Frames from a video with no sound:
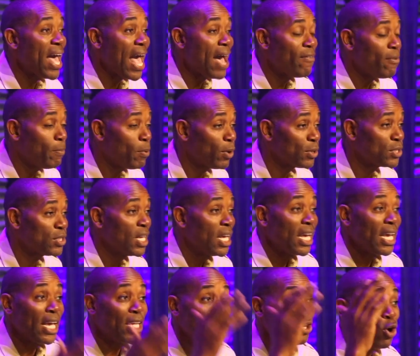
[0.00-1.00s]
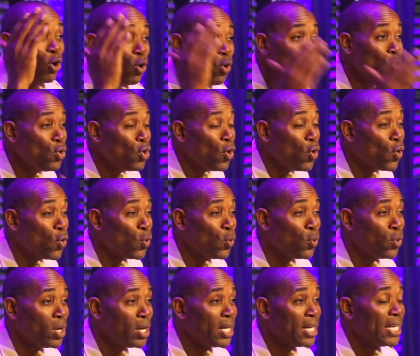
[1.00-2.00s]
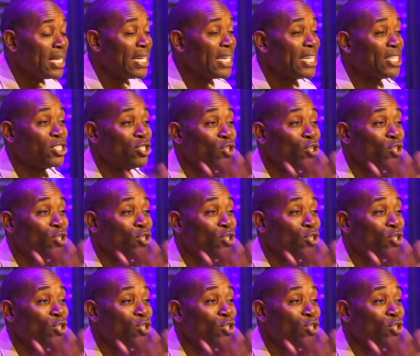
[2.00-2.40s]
have a person, his whole goal is